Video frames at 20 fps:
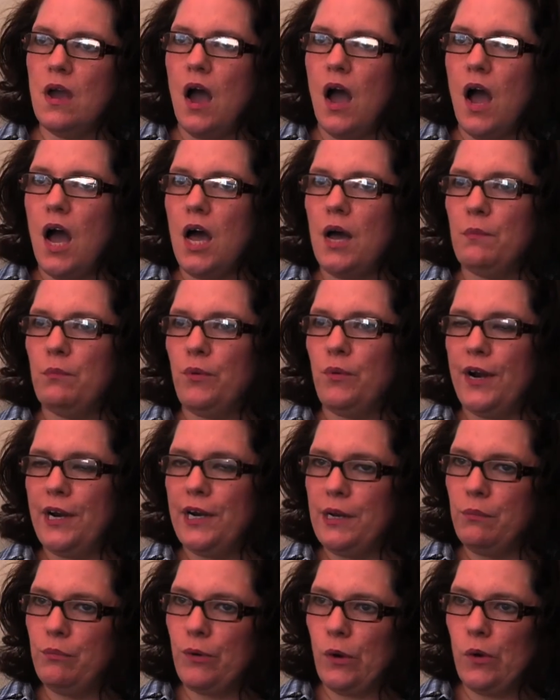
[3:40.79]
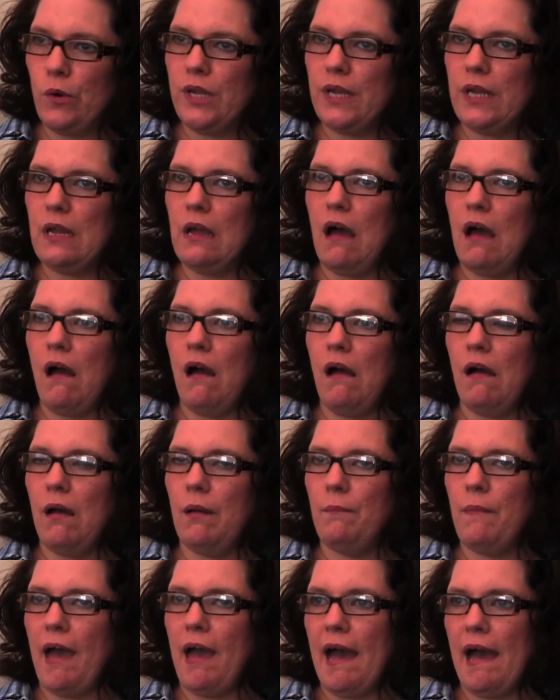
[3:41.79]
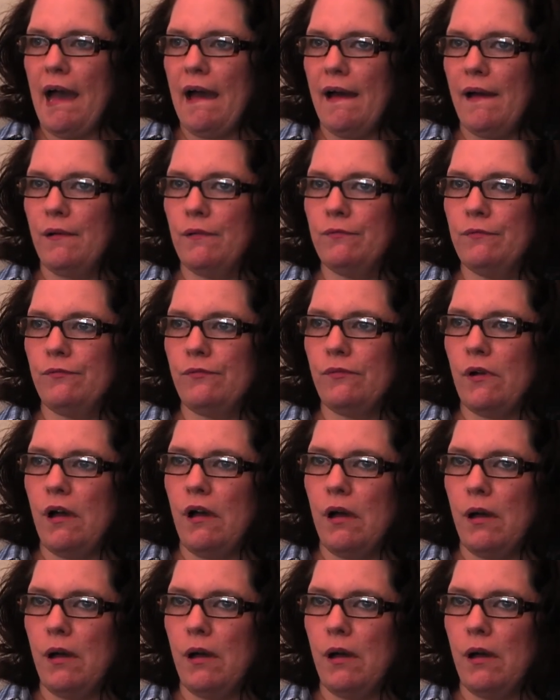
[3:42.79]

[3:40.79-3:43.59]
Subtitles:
Brennan and Brody have